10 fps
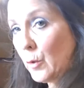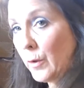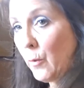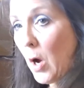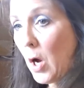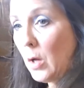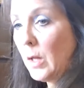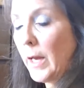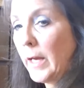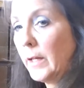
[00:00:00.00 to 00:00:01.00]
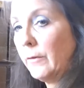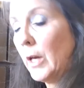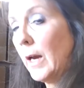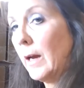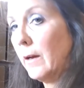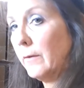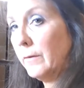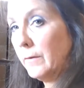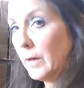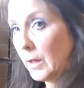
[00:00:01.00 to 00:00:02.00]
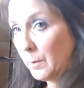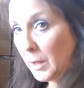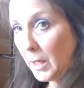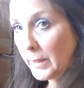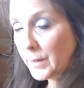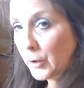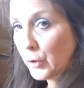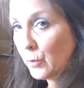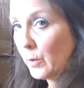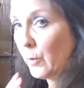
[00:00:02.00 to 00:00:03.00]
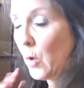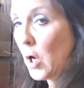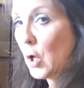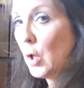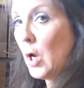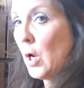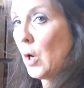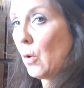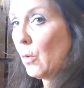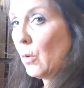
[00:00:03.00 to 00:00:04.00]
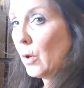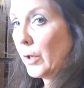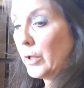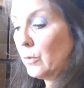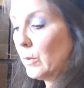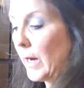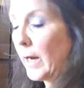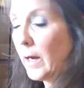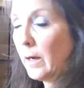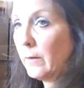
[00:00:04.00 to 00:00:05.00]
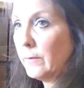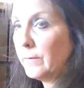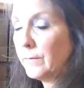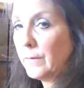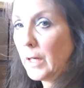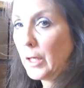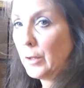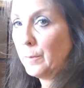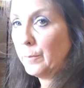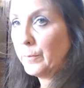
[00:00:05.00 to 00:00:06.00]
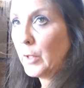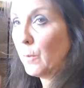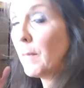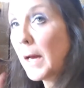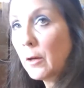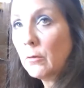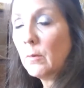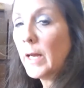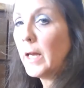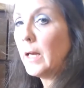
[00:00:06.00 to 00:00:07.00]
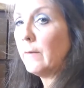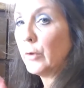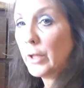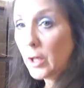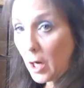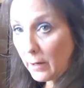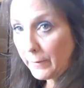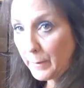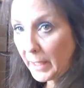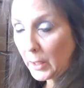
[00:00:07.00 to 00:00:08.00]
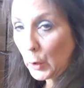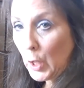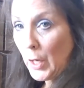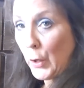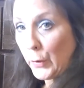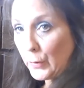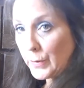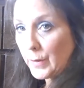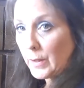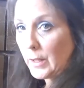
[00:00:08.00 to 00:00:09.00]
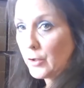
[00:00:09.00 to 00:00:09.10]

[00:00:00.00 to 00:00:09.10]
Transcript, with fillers: north wall and if you have an appliance on your north wall or you have um, your microwave or your coffee maker, those are the